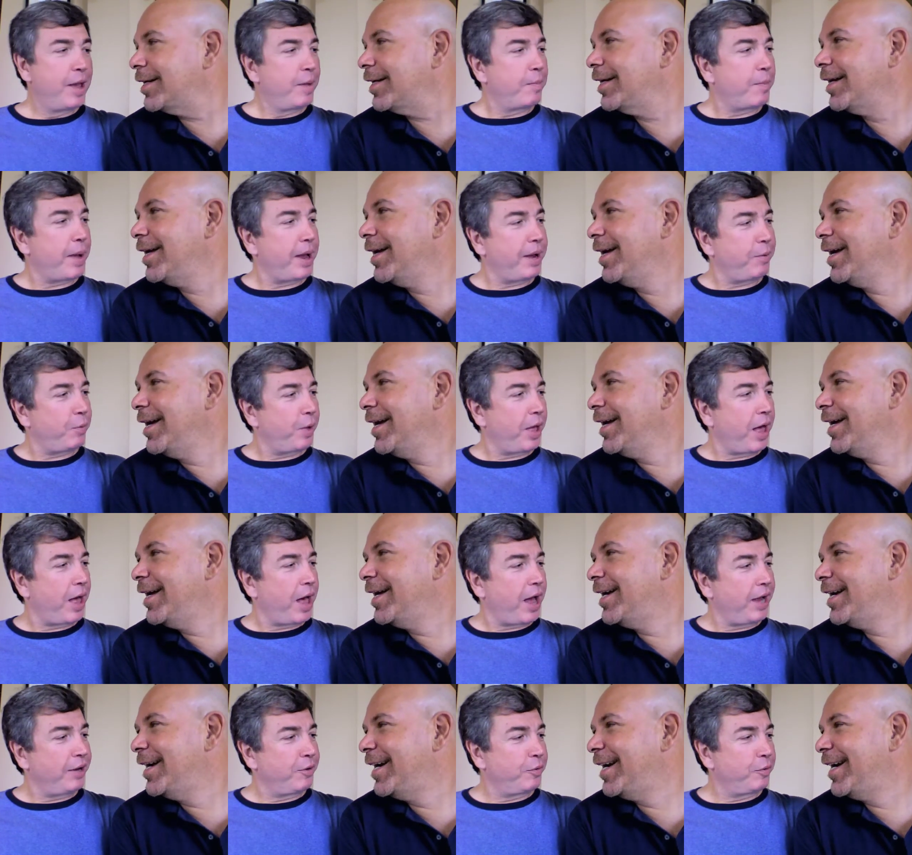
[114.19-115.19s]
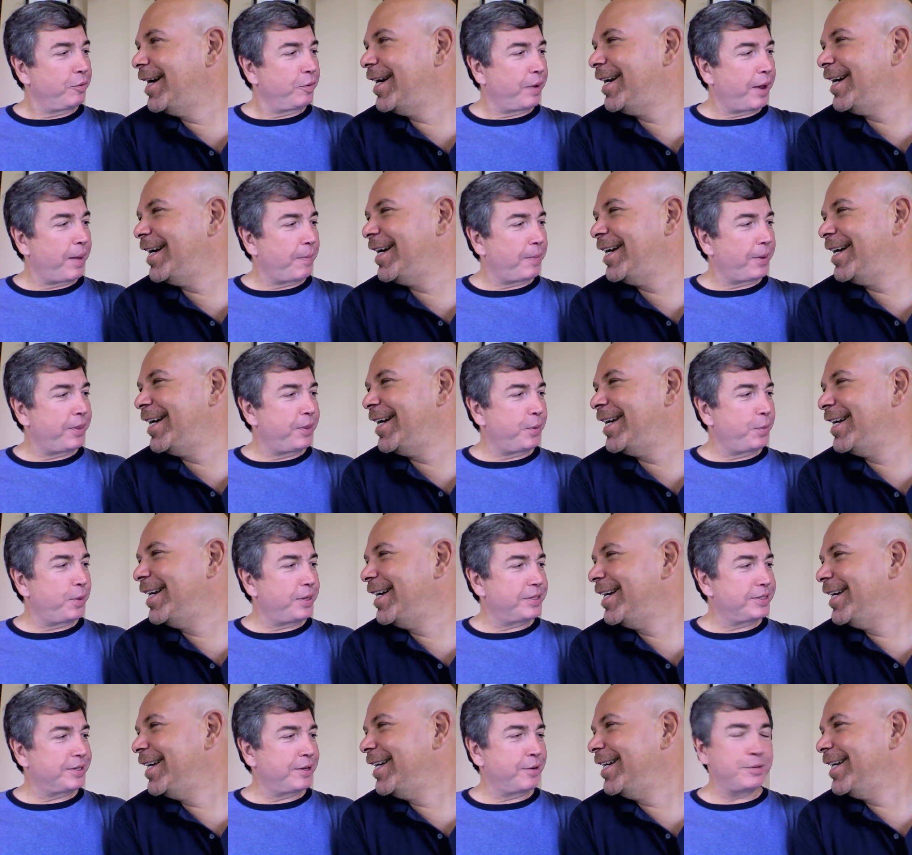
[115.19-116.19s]
Speaker 1: Well, I grew up on the
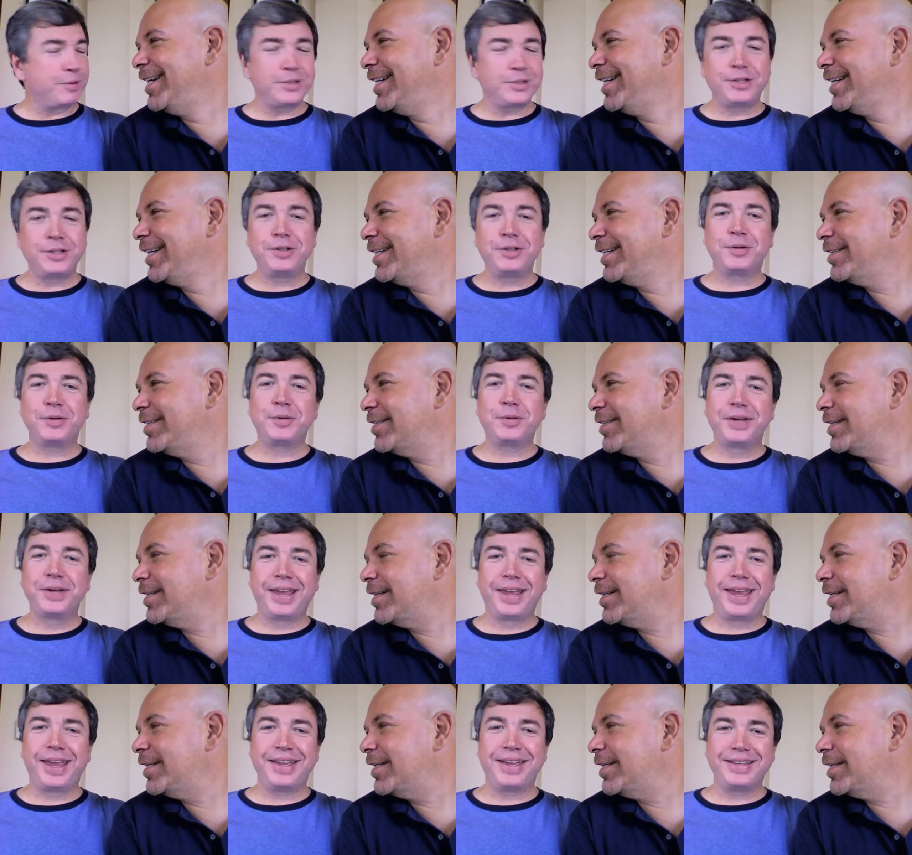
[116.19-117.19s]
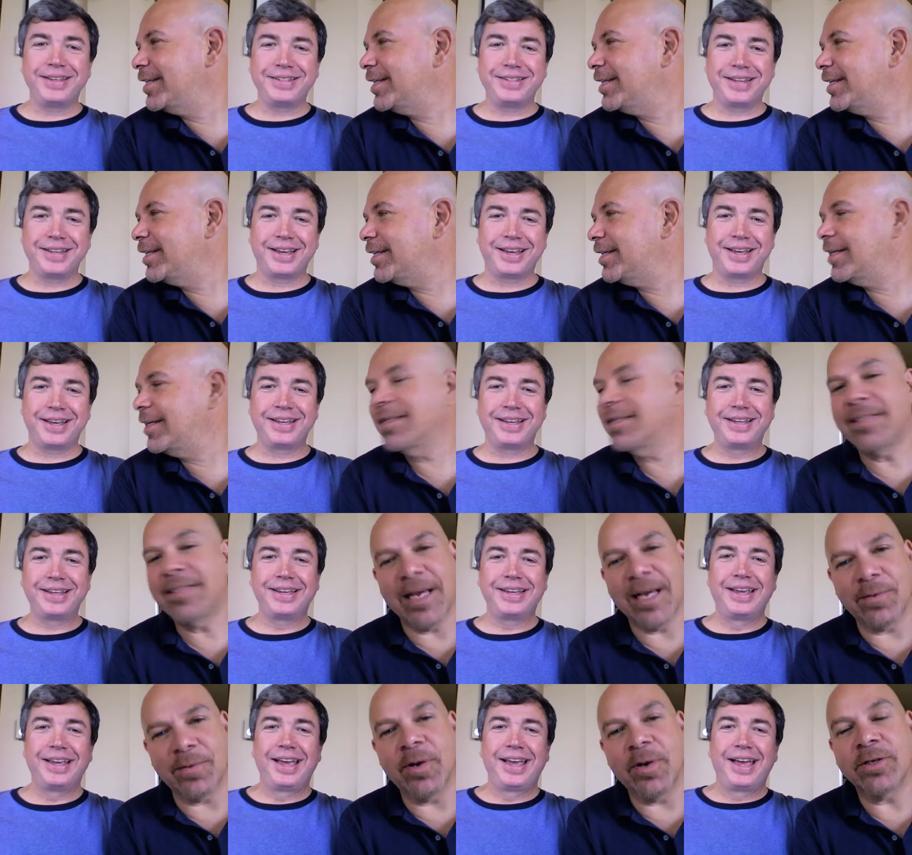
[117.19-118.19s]
West Coast too, and
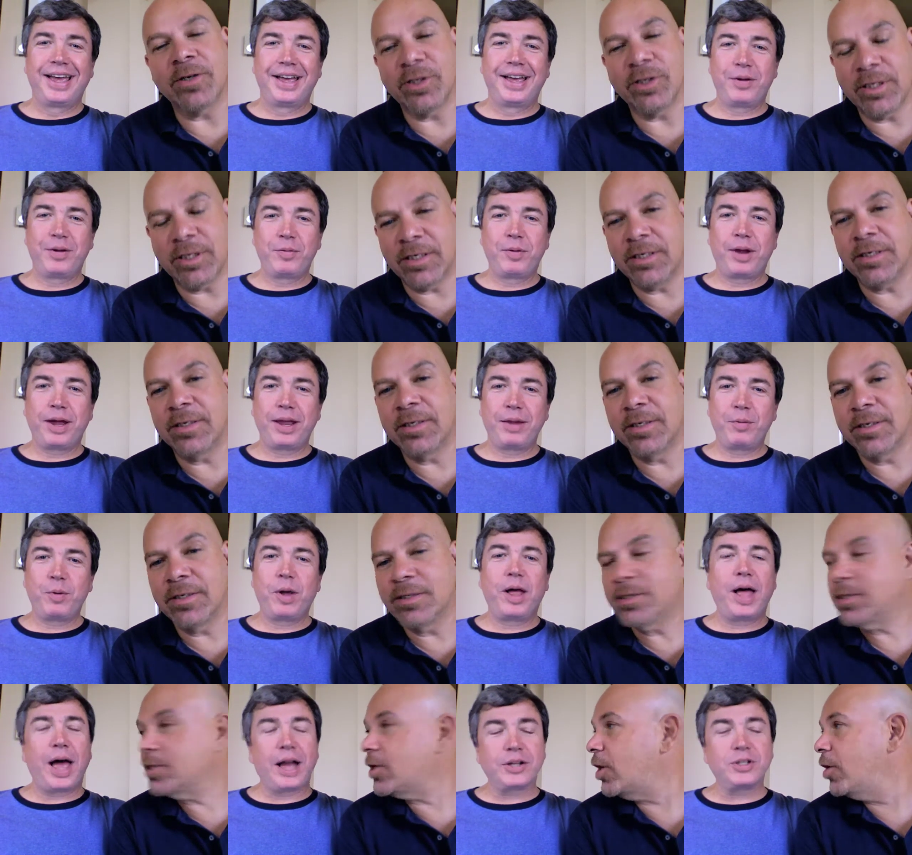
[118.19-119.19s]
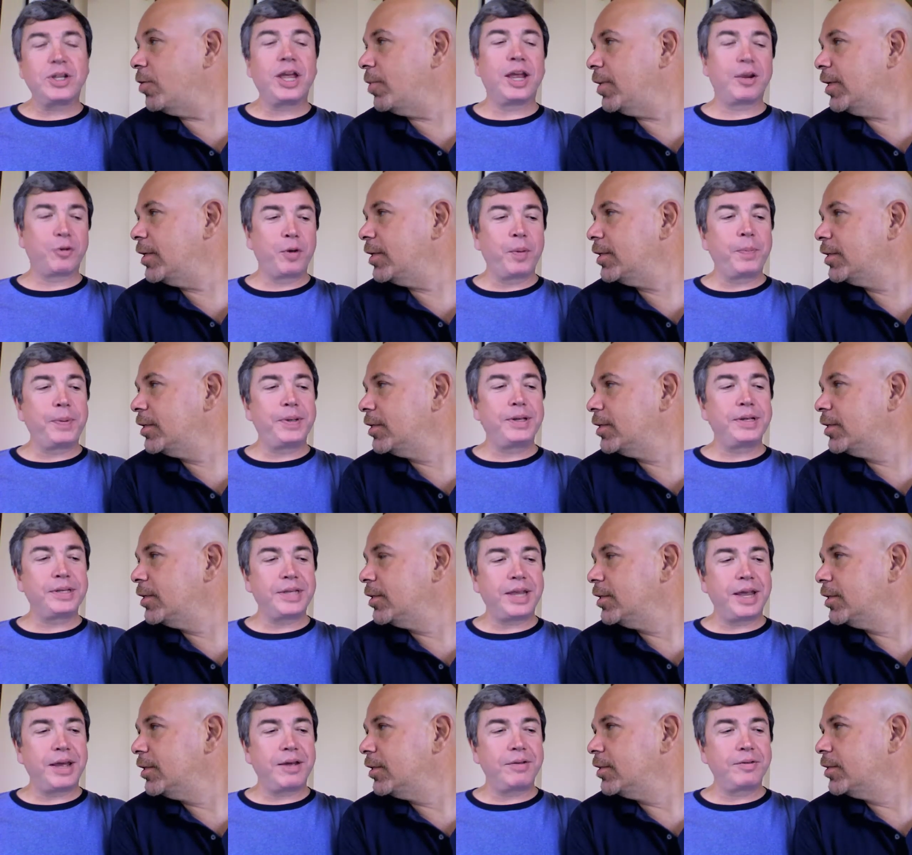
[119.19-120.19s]
Seattle, Washington. Right. Well, actually, I grew up in a
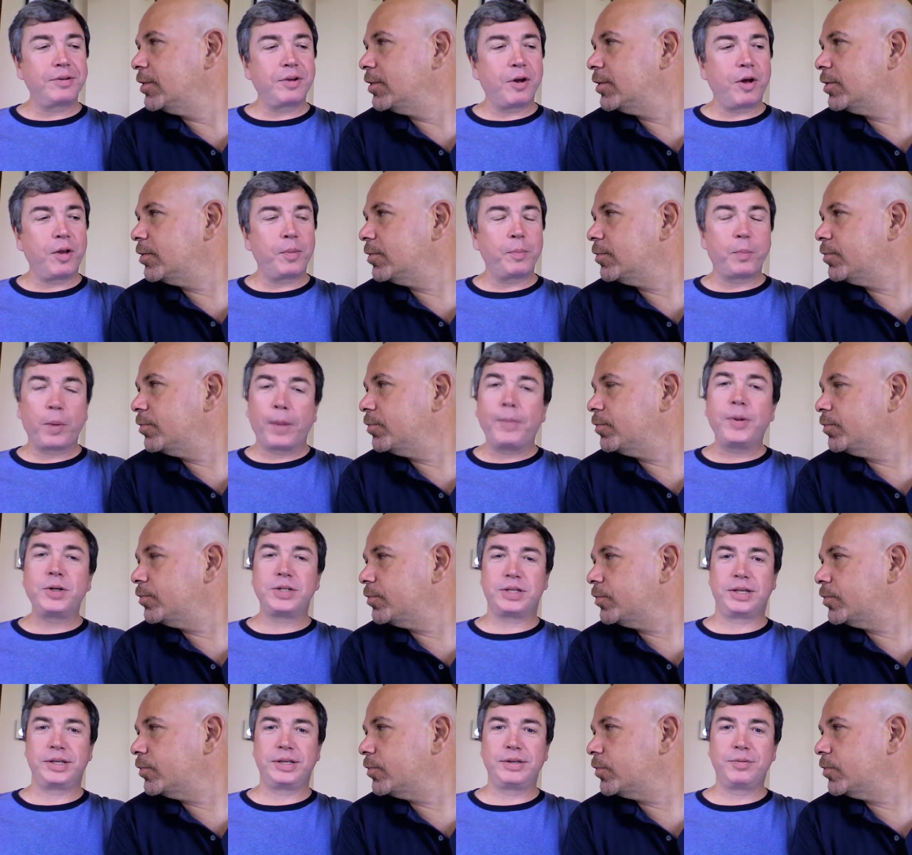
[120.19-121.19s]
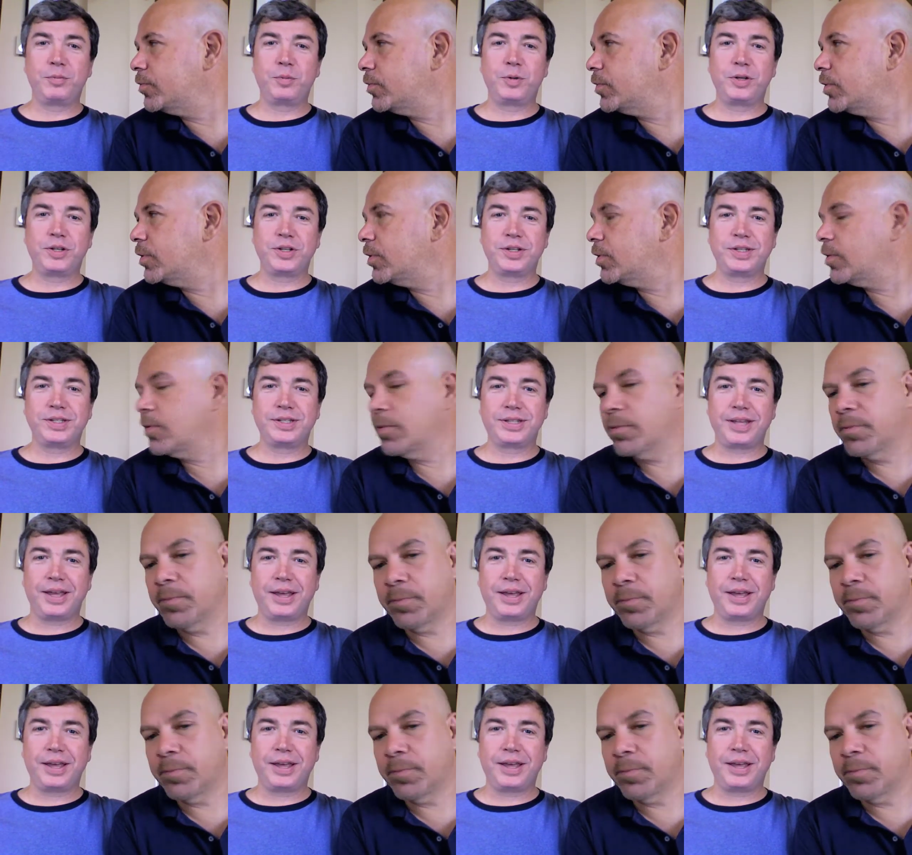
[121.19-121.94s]
town called Bremerton, which is,